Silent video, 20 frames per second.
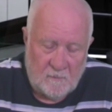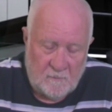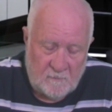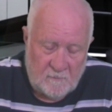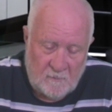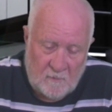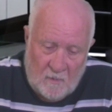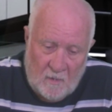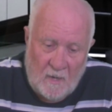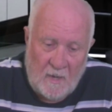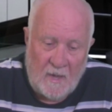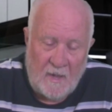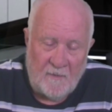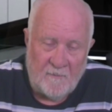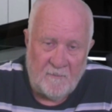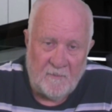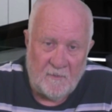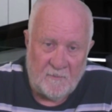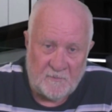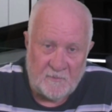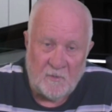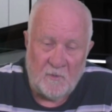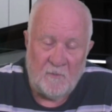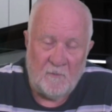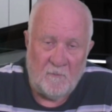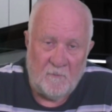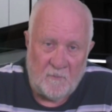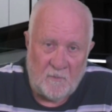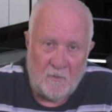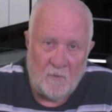I have a
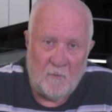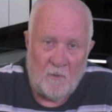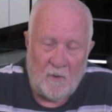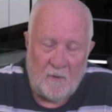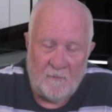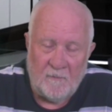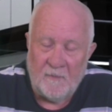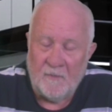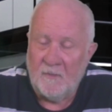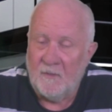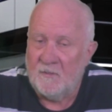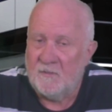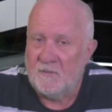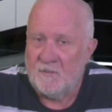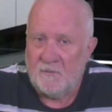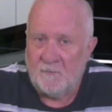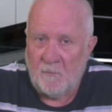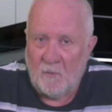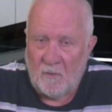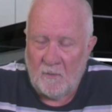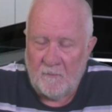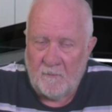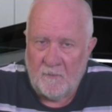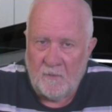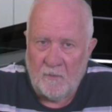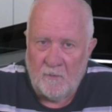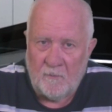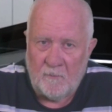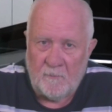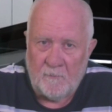certain view of, and this is my
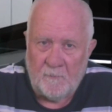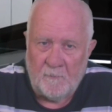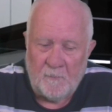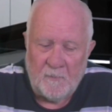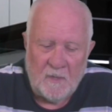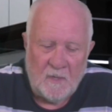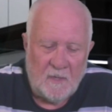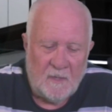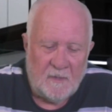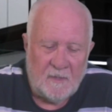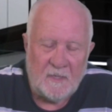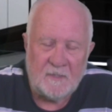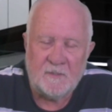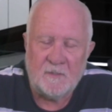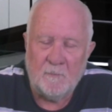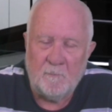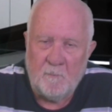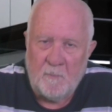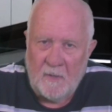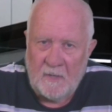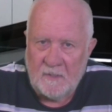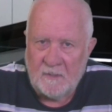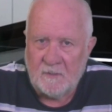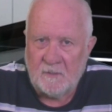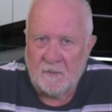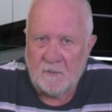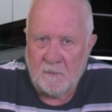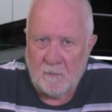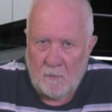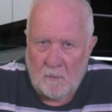view. That's the
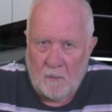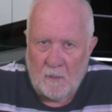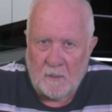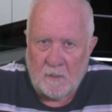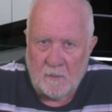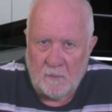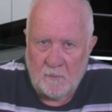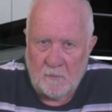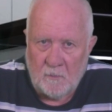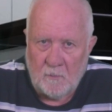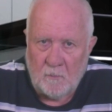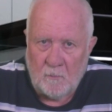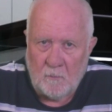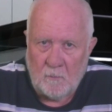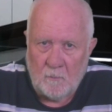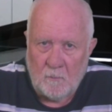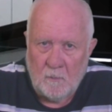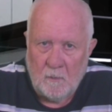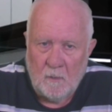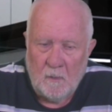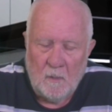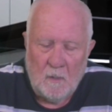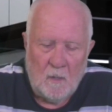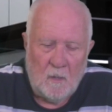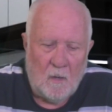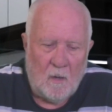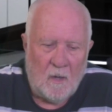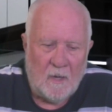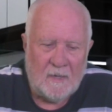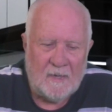best I can do.
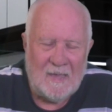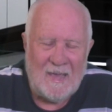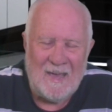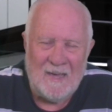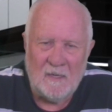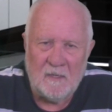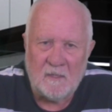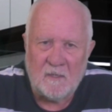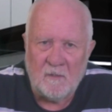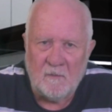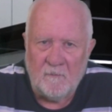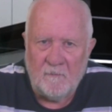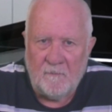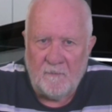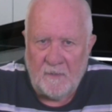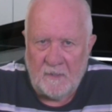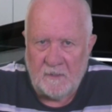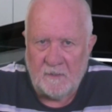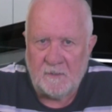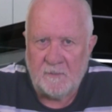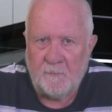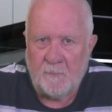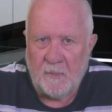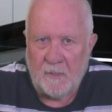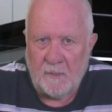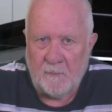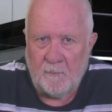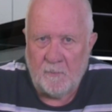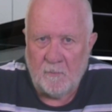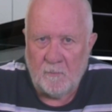I can't convince
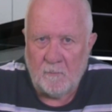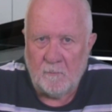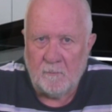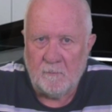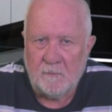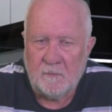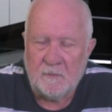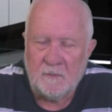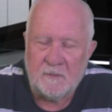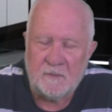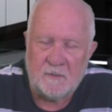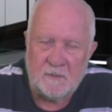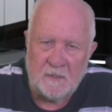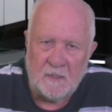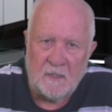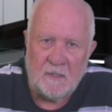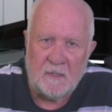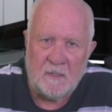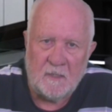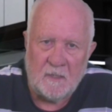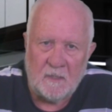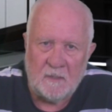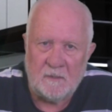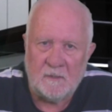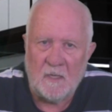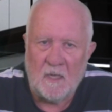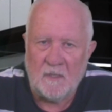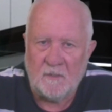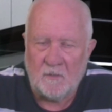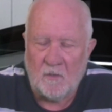people to see things
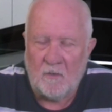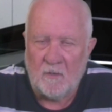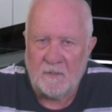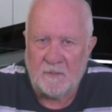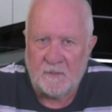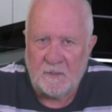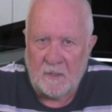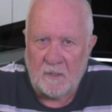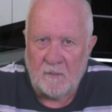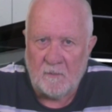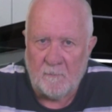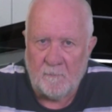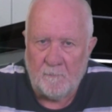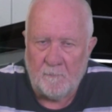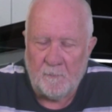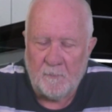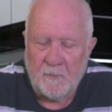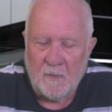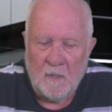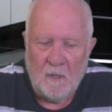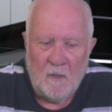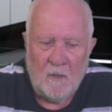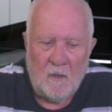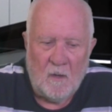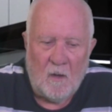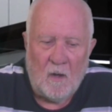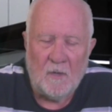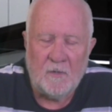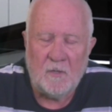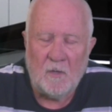as I see them.
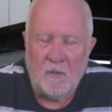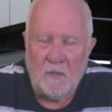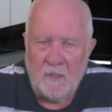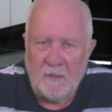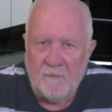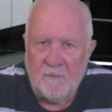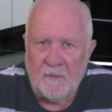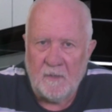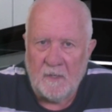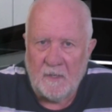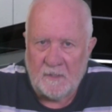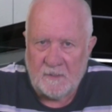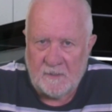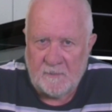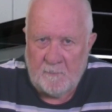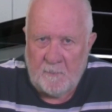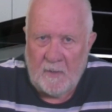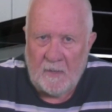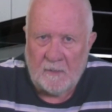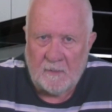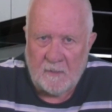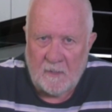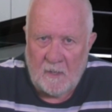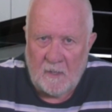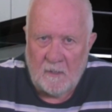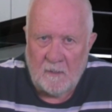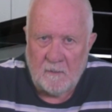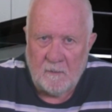I don't even expect that.